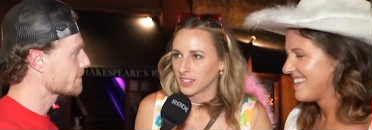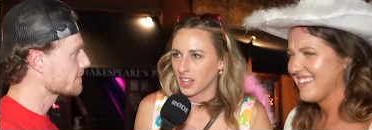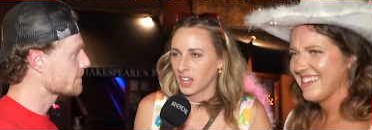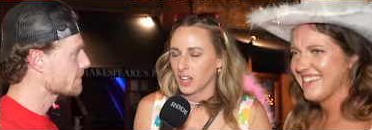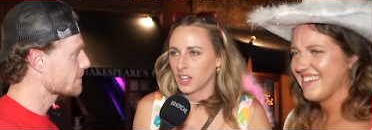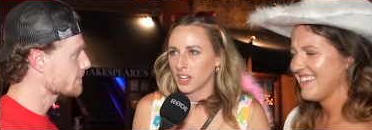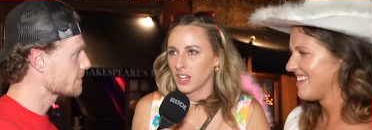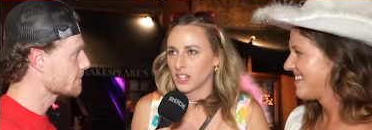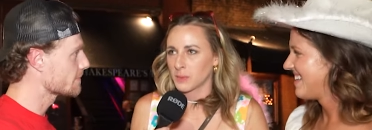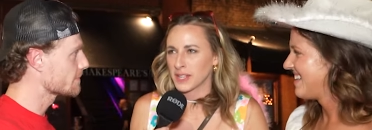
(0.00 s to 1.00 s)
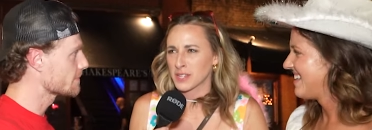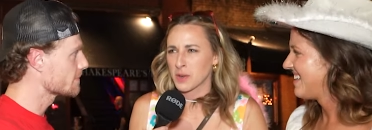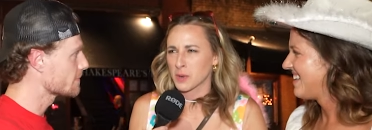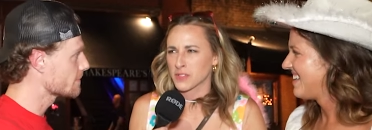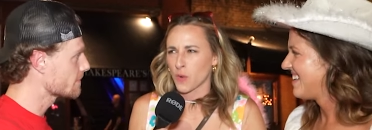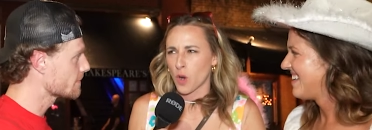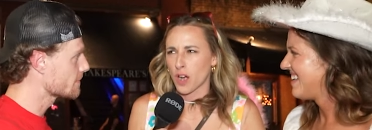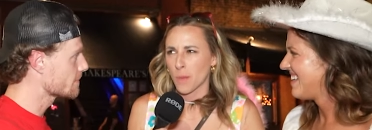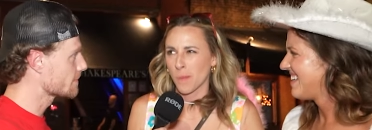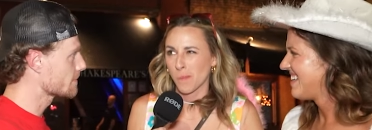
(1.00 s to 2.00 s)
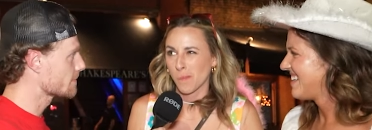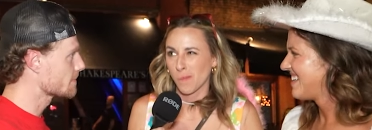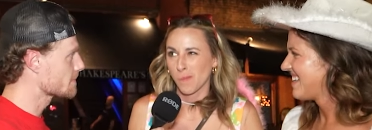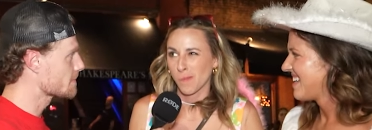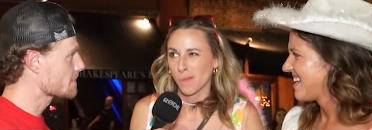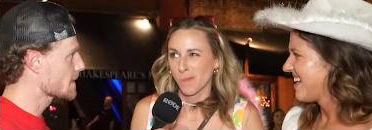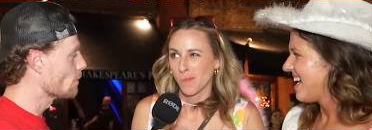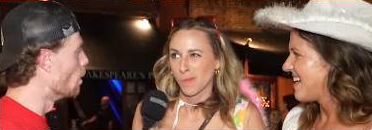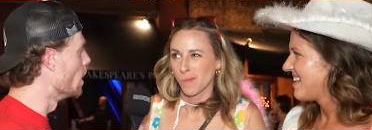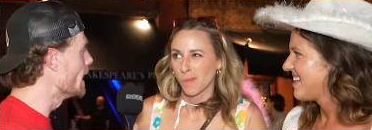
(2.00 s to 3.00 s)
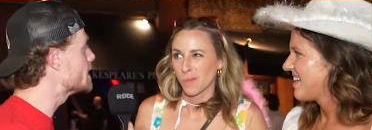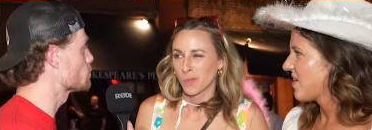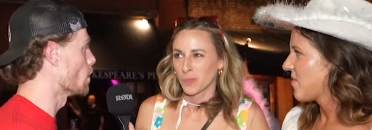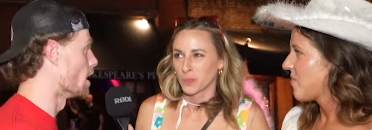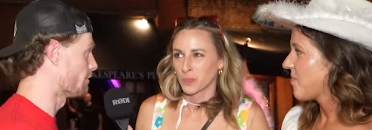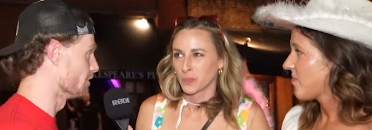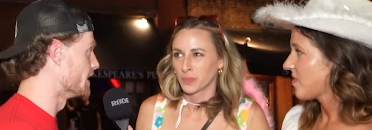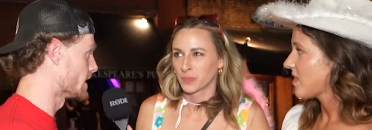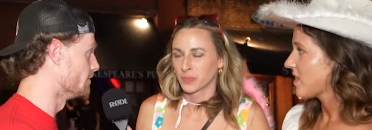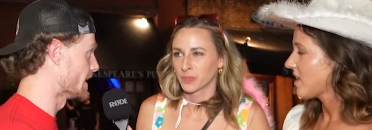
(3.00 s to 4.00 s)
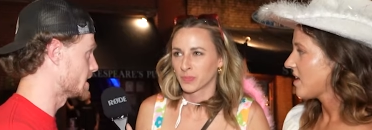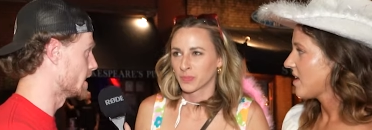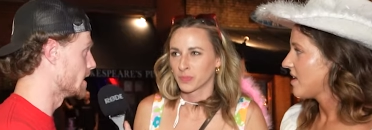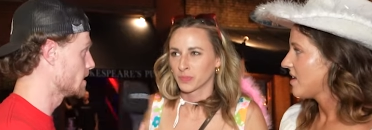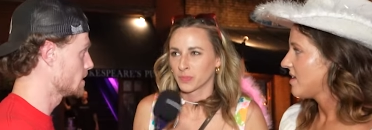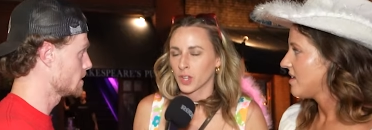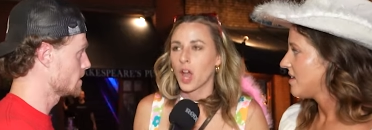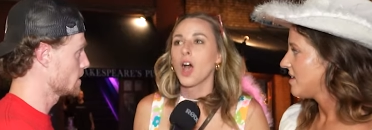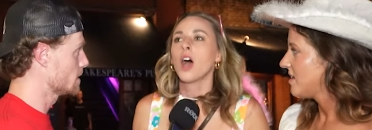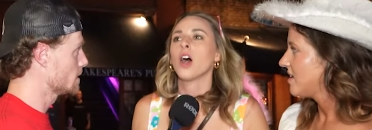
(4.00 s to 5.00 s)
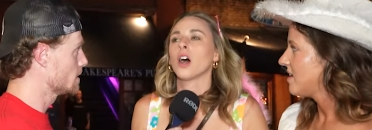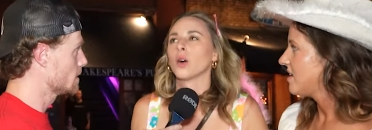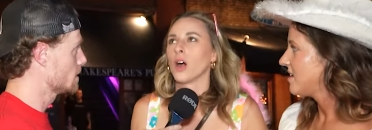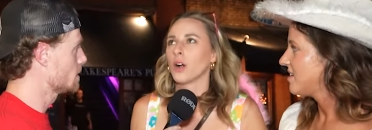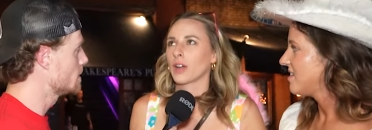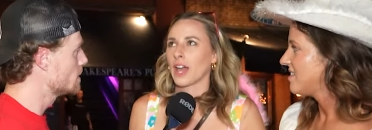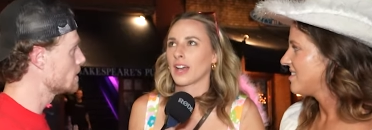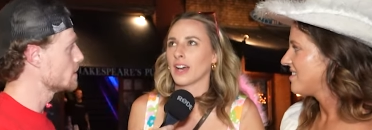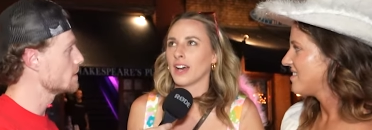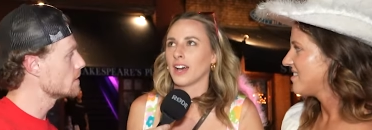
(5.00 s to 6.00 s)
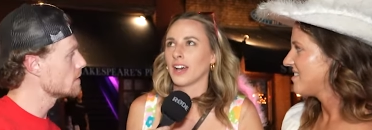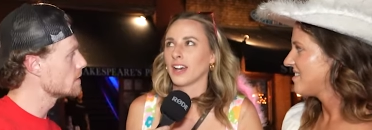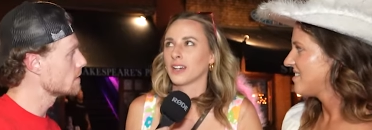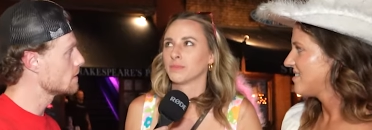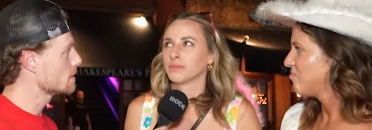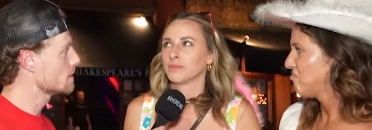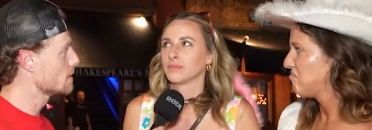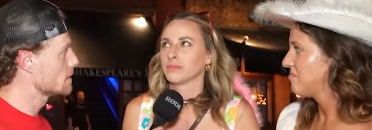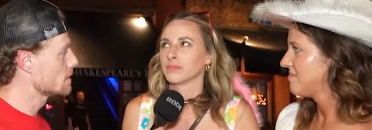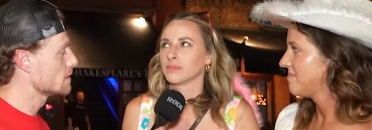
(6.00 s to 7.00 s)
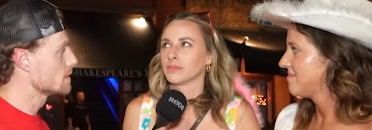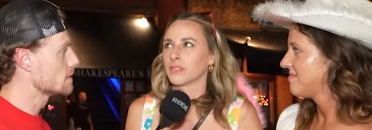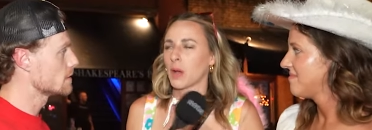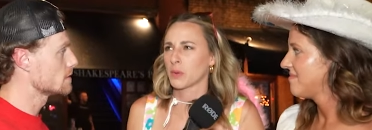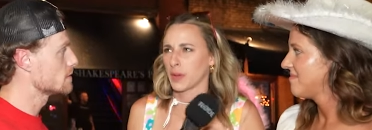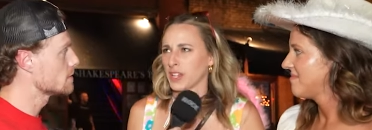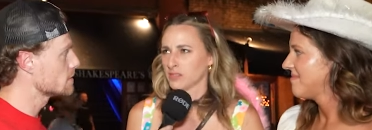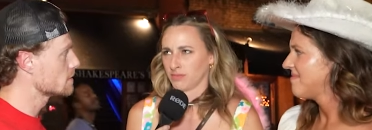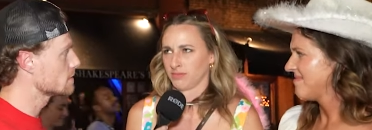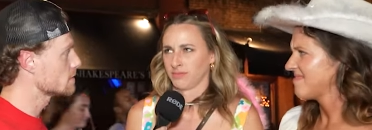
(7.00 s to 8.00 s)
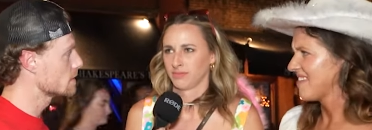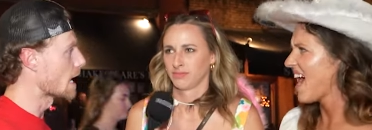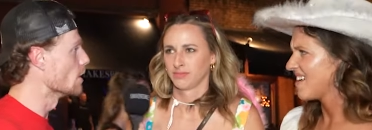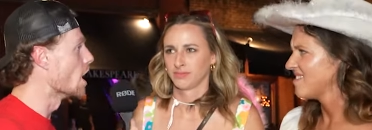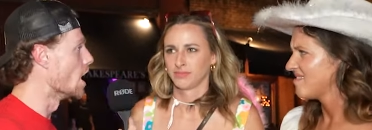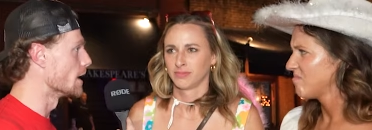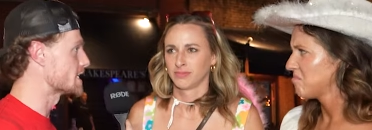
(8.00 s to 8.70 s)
Speaker 1: Uh, depends on what it was for.
Speaker 2: Well, it's wrongfully convicted.
Speaker 1: Oh, okay. Um, I would wait. Yeah. How
Speaker 2: long?